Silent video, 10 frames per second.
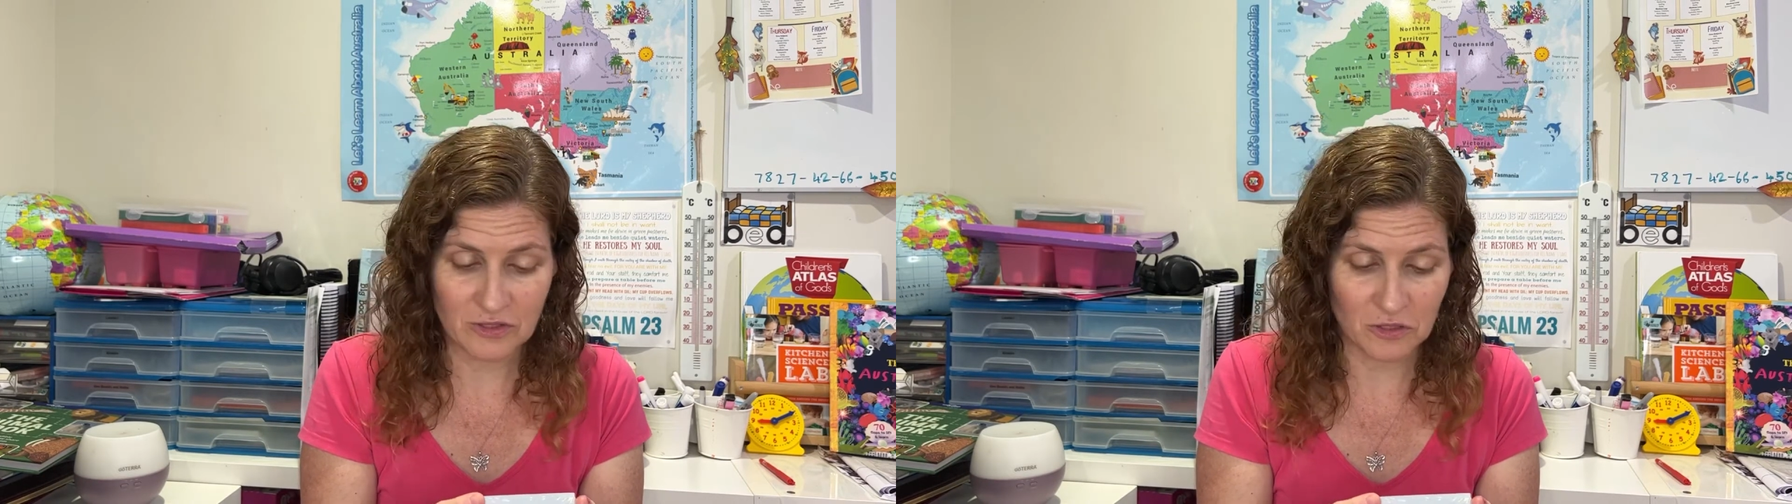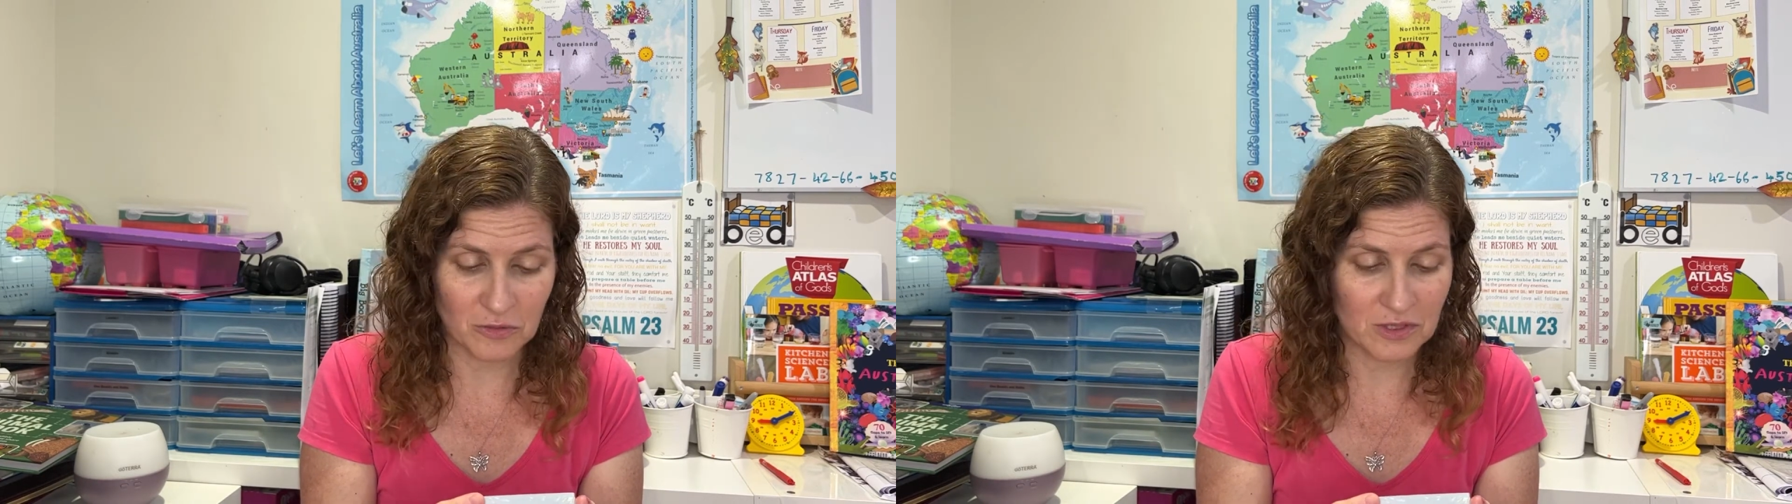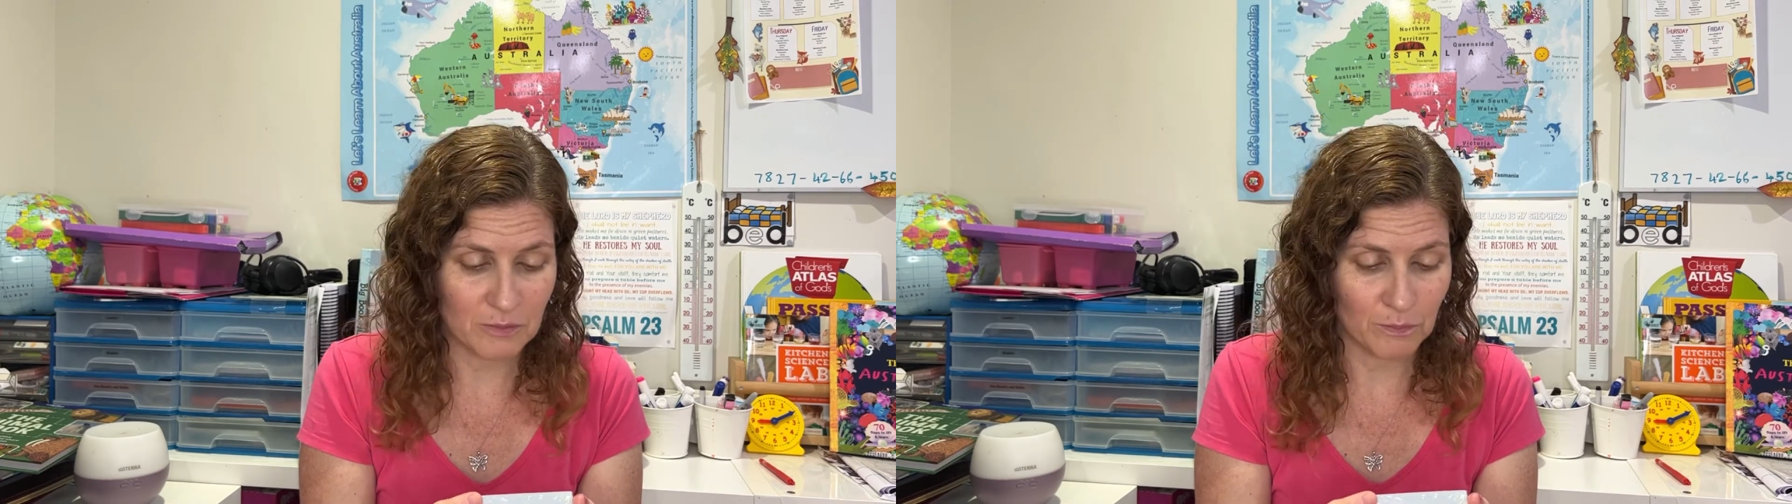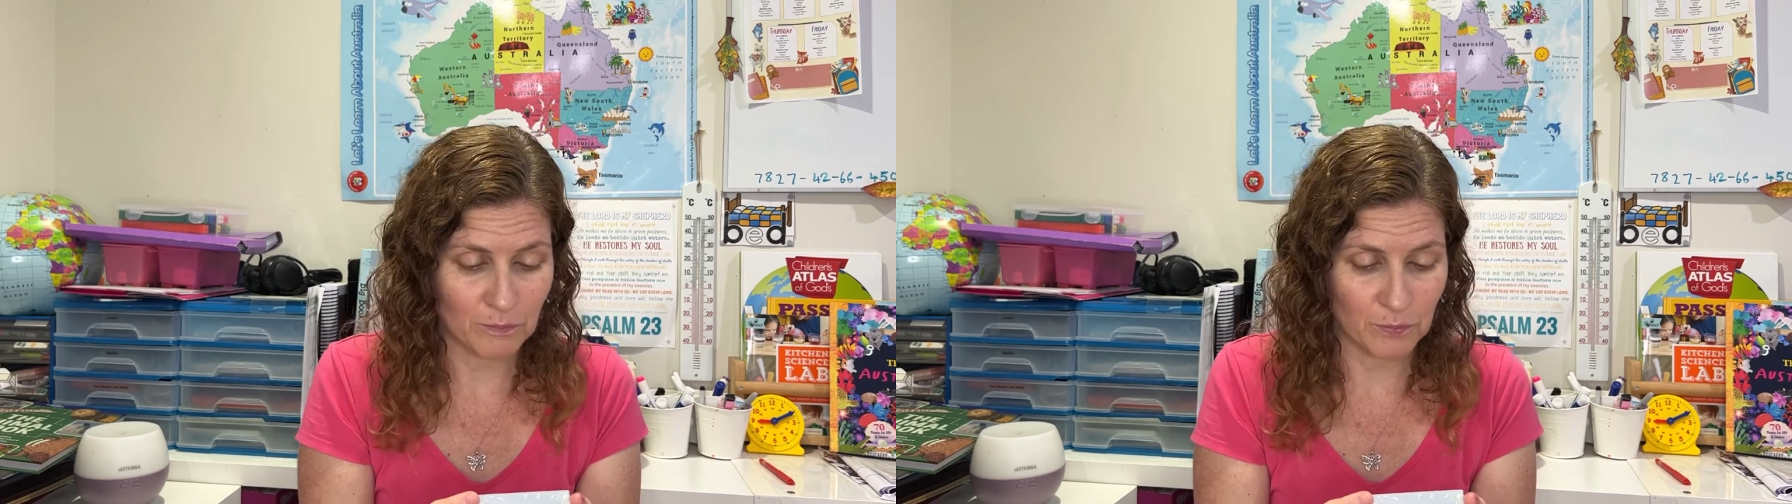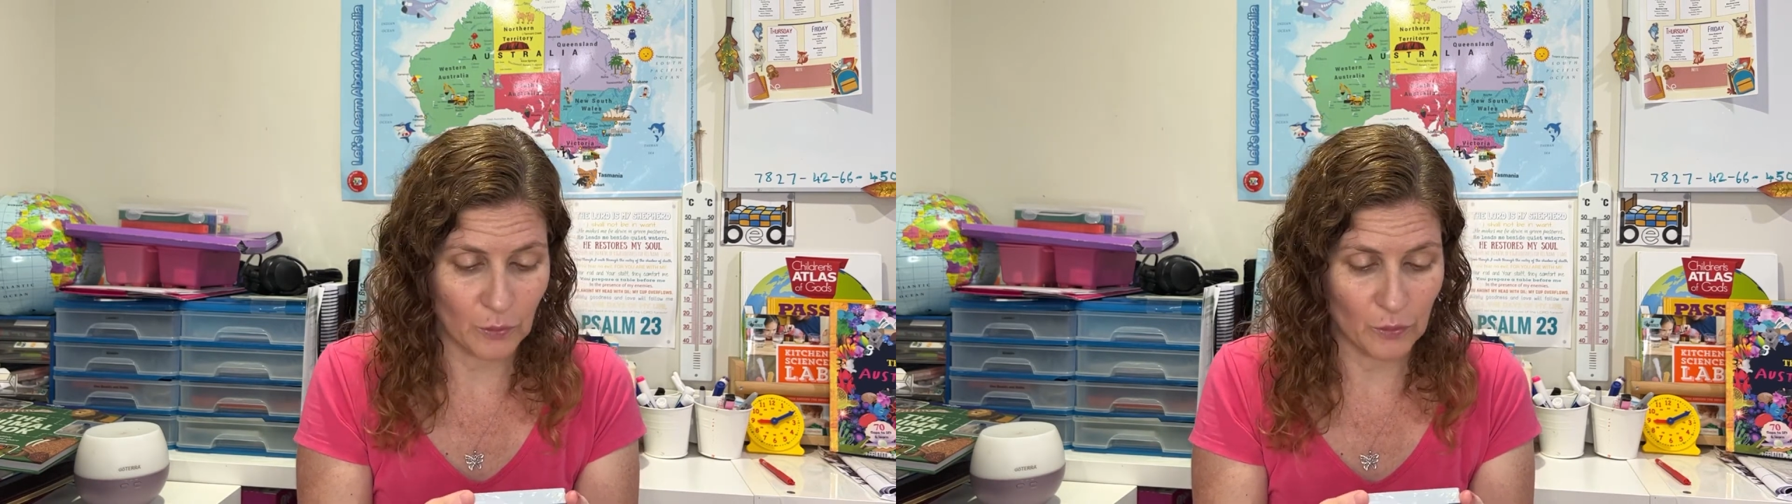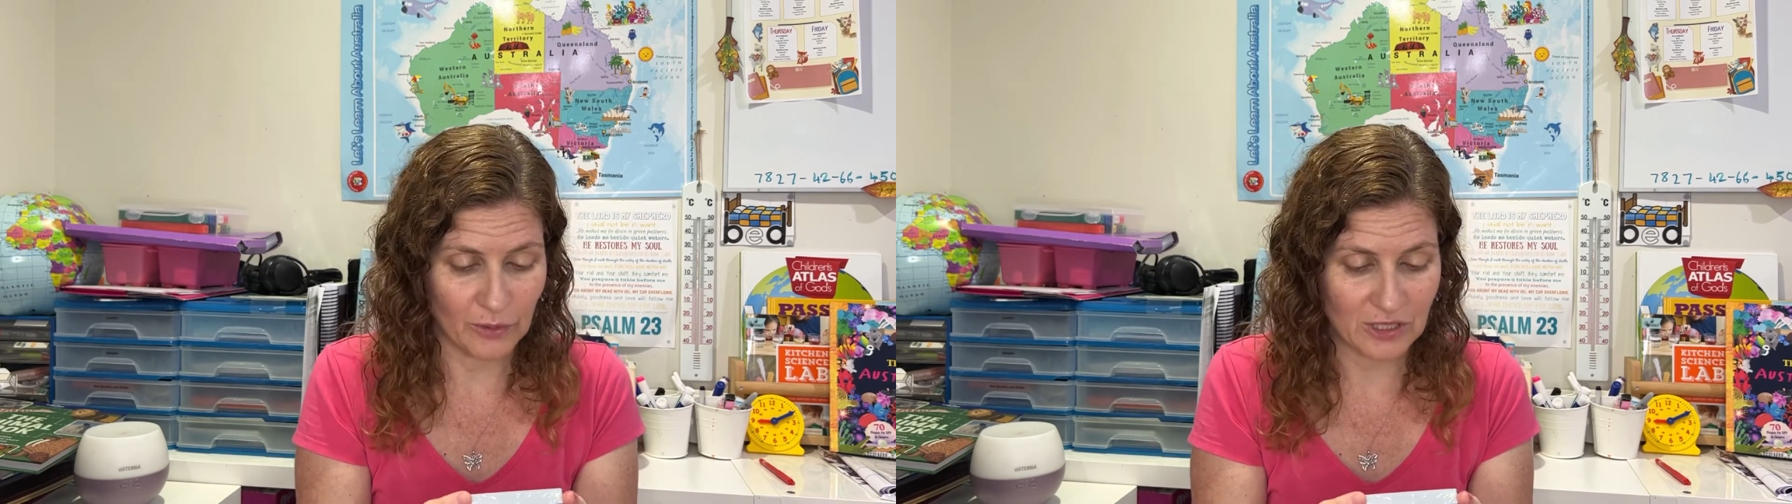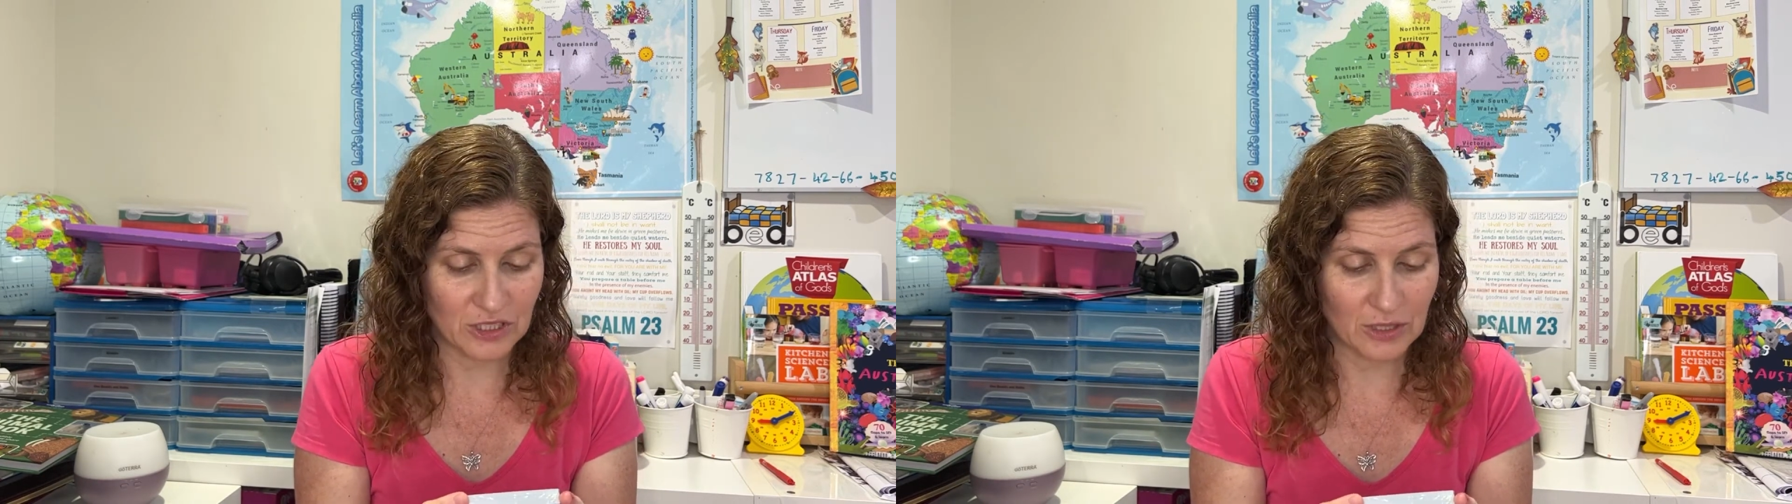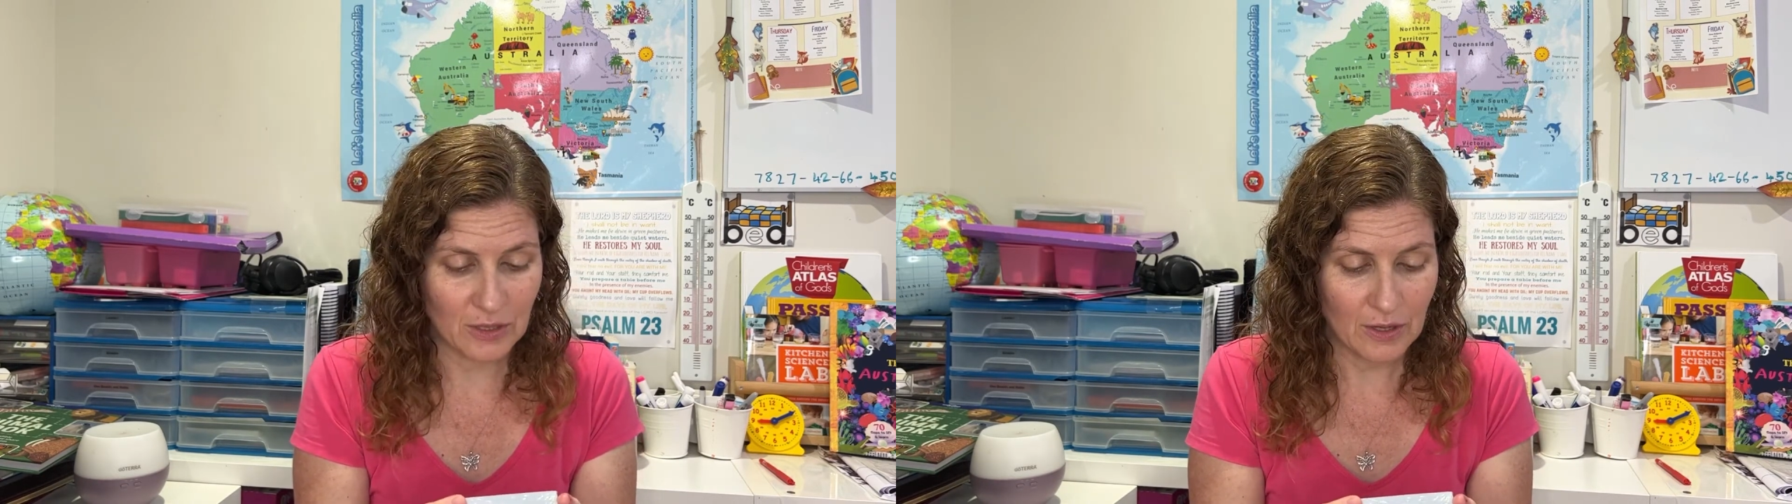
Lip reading: do is the blue question.